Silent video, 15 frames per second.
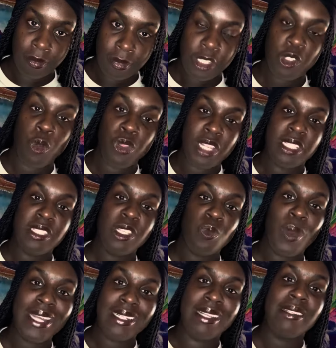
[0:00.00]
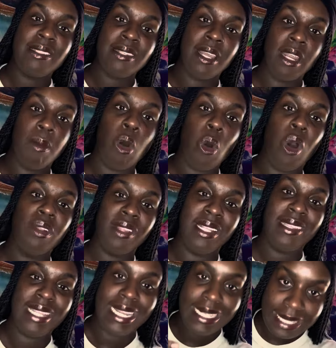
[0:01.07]
So this is why they set up all that
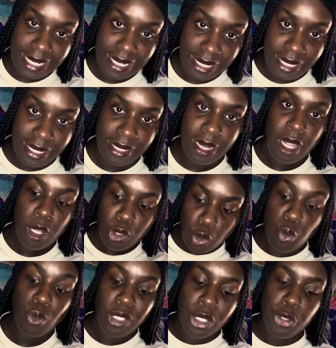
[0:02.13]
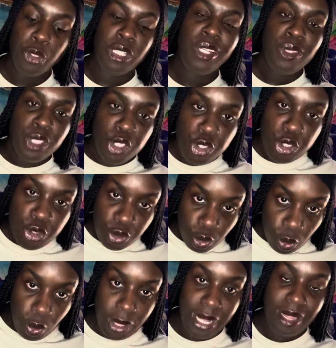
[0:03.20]
they did to literally
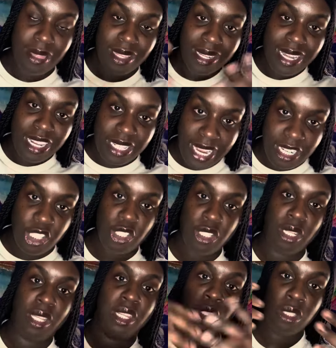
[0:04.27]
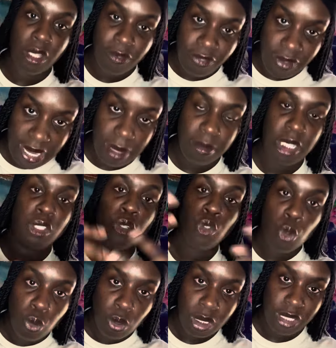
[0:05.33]
destroy the connection, the family, the
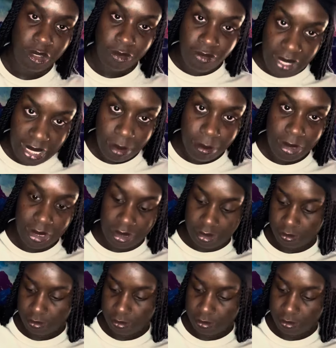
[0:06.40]
nuclear family.